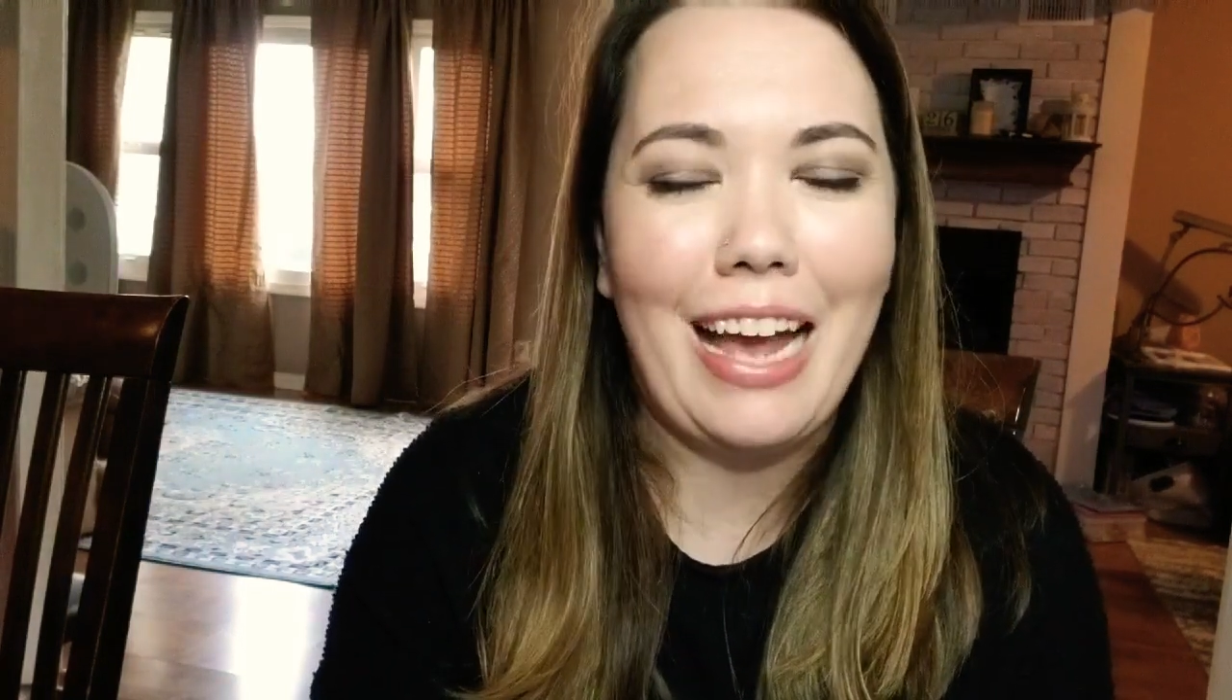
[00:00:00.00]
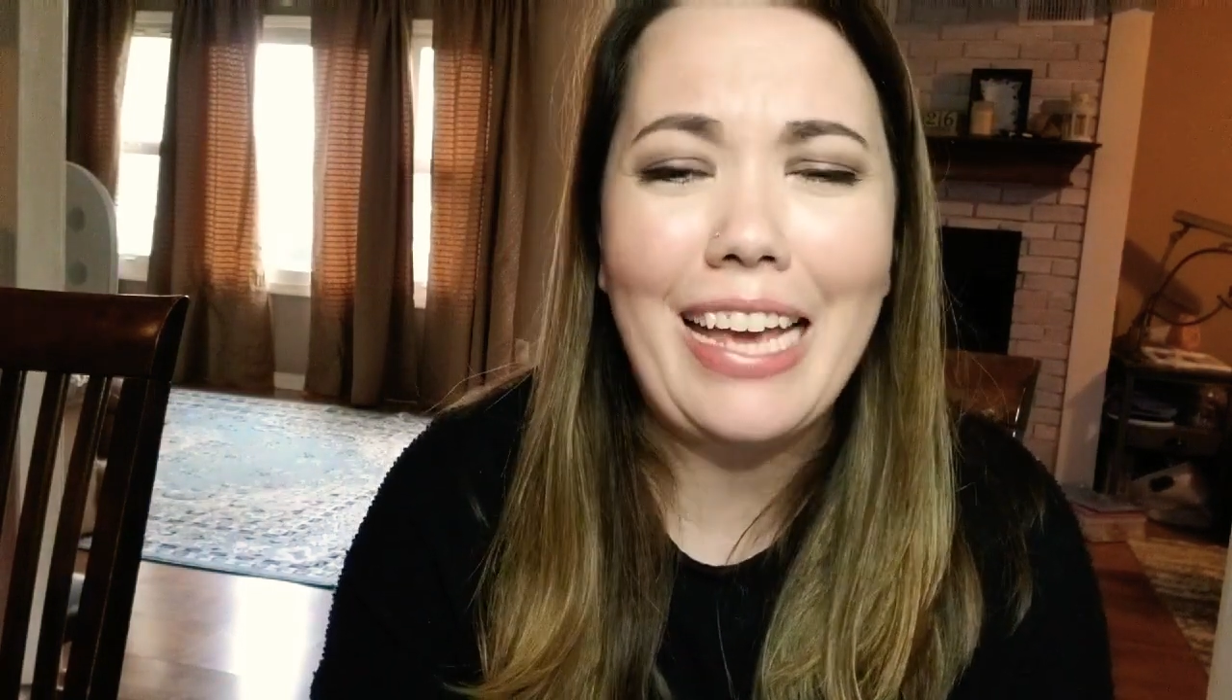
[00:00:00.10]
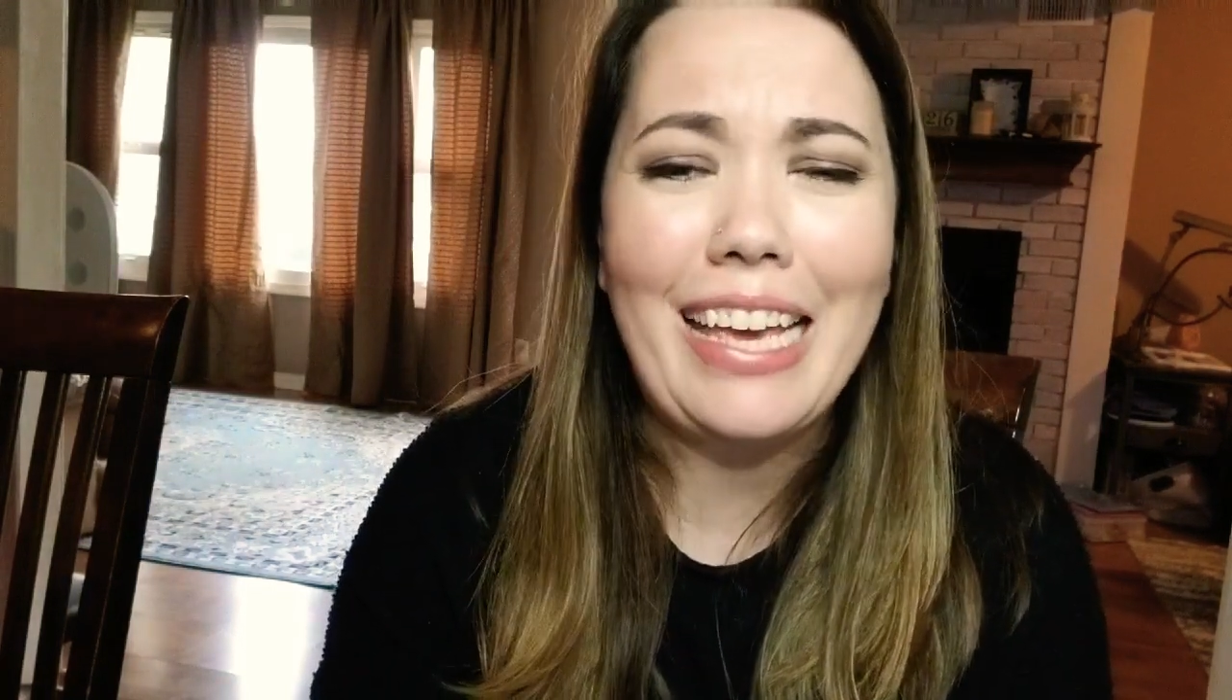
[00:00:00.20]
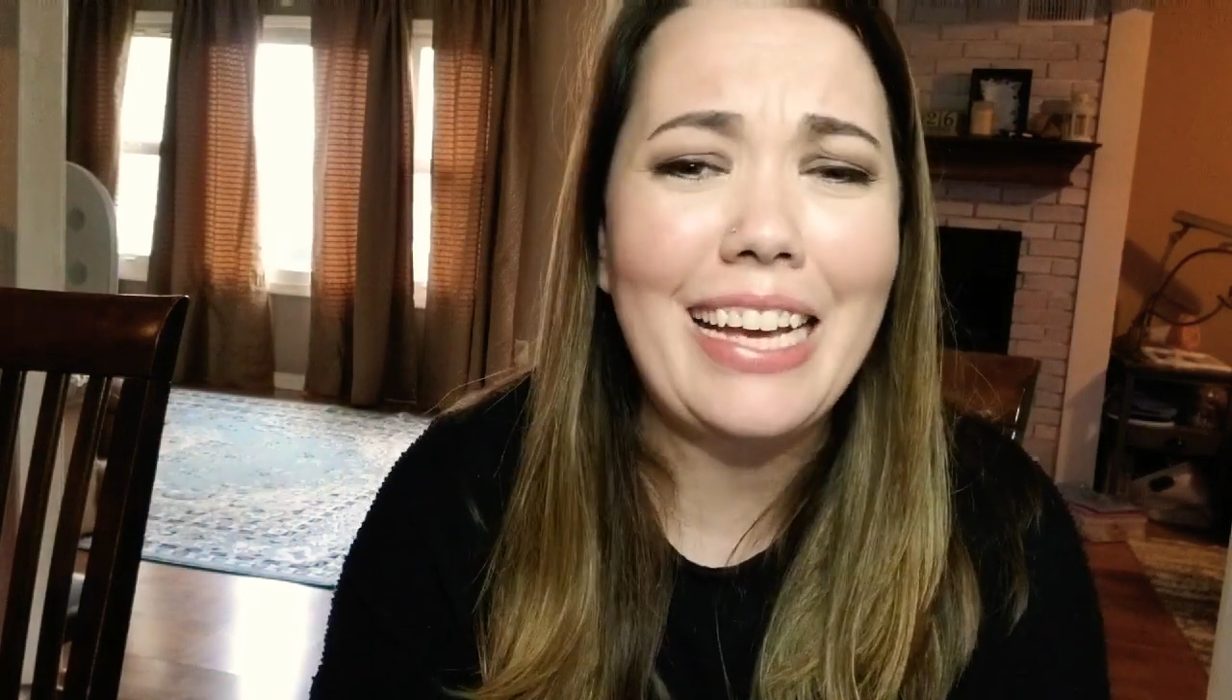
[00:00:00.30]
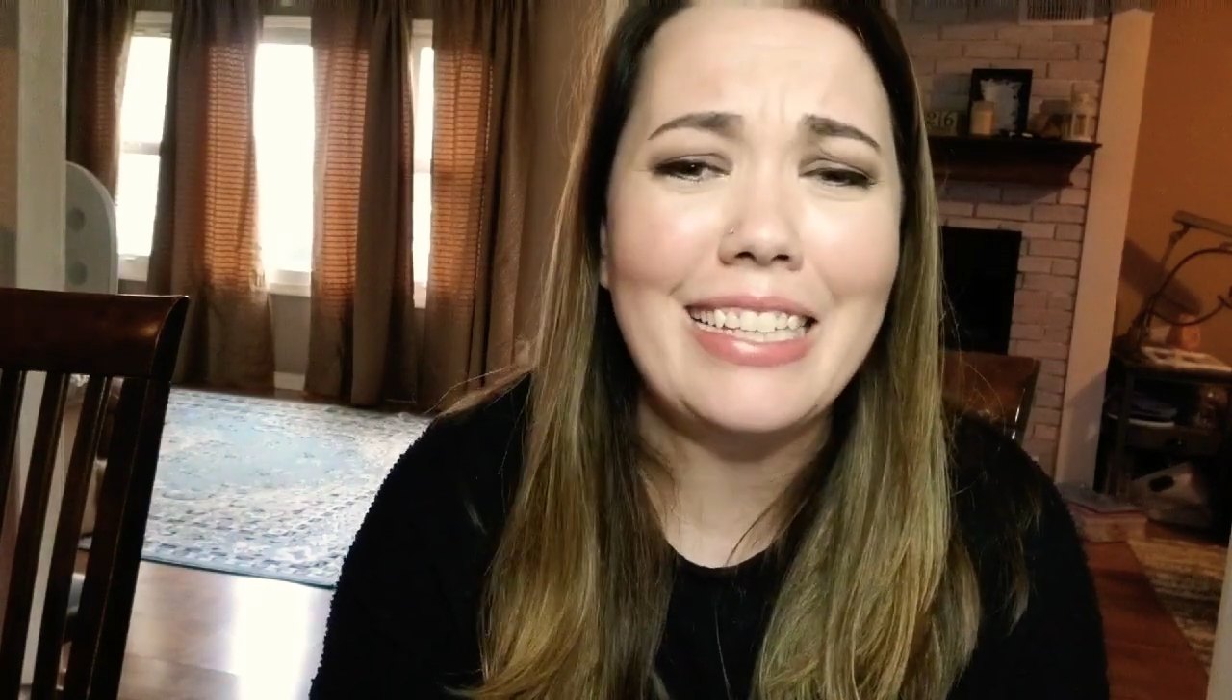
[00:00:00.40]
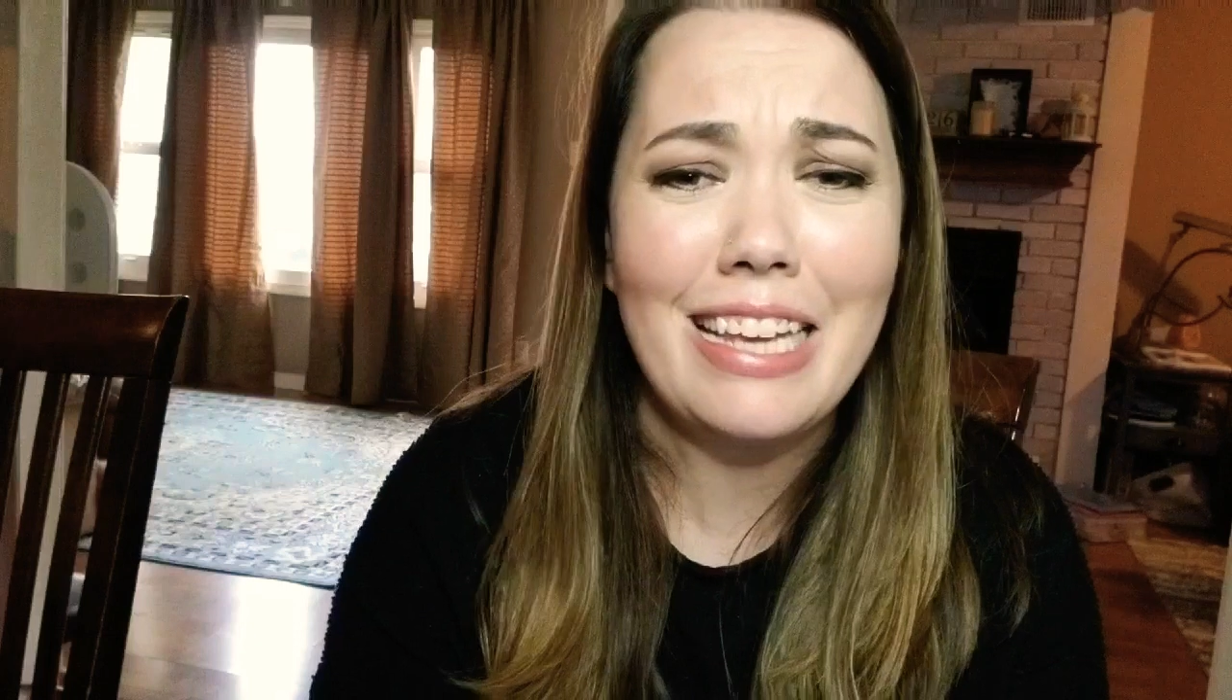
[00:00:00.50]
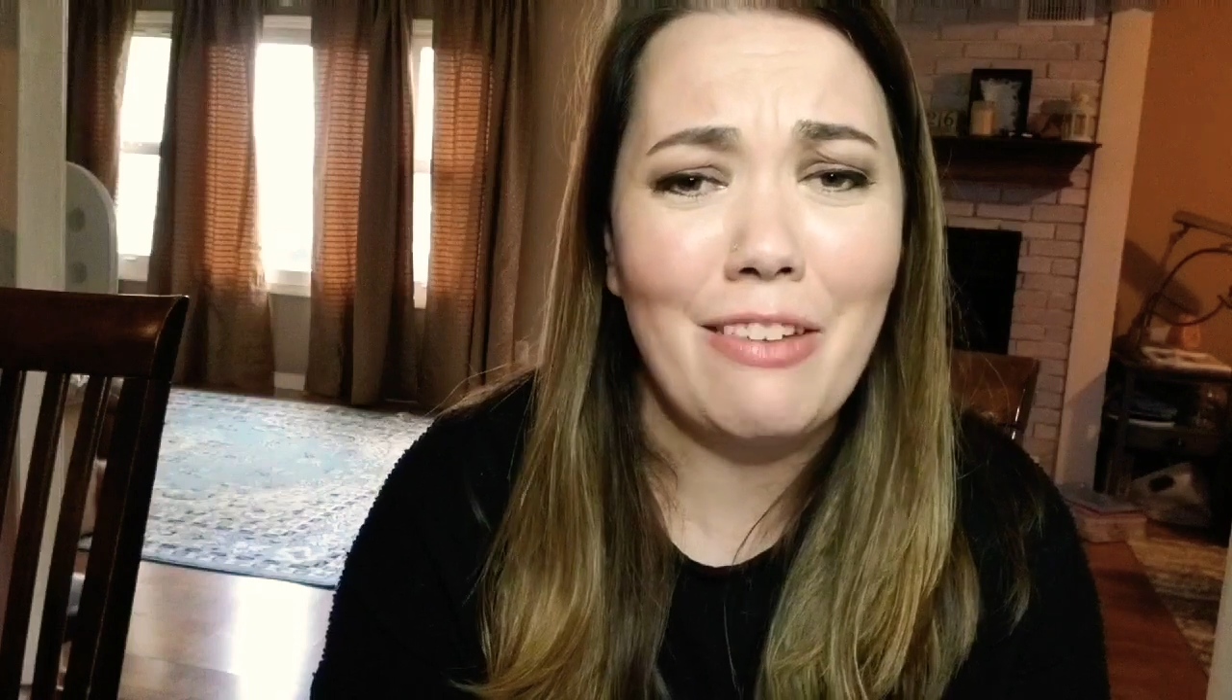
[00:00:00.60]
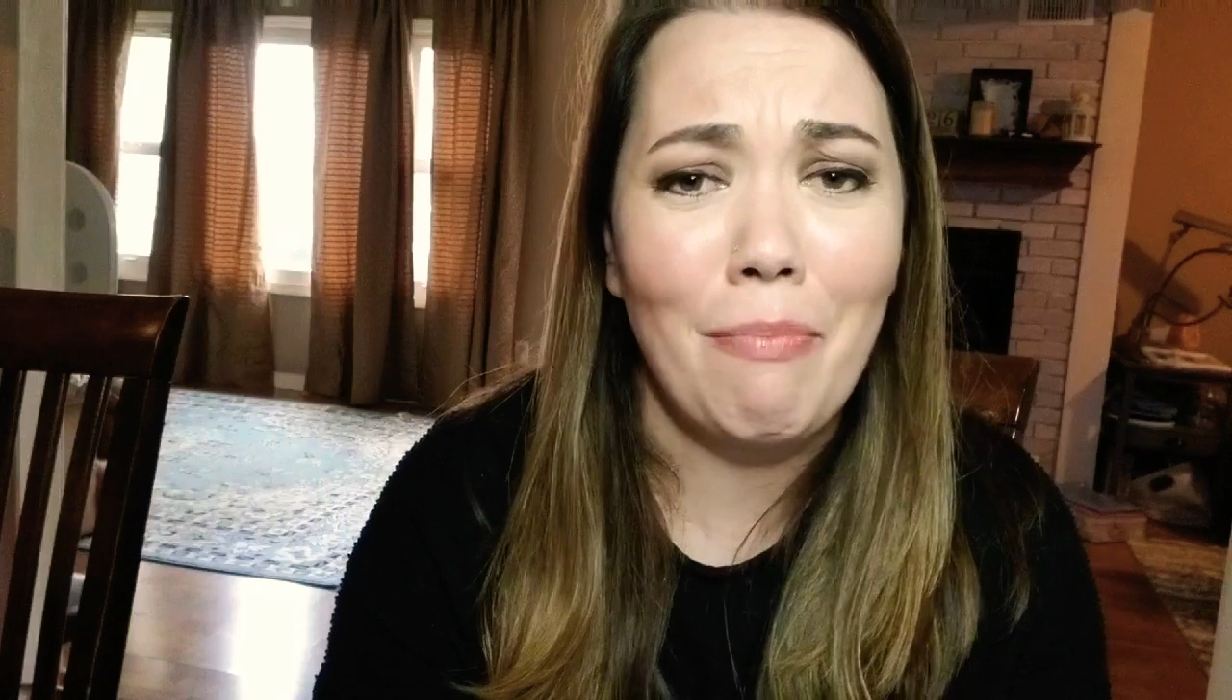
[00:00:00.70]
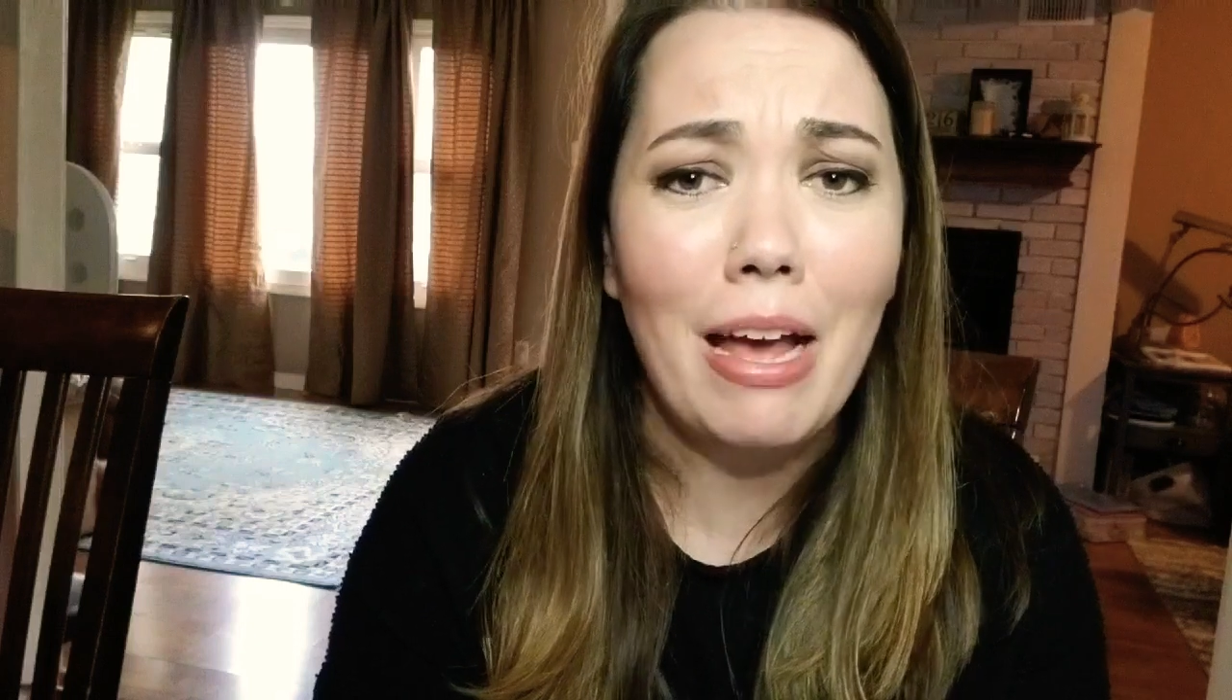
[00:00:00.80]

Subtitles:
like I can't save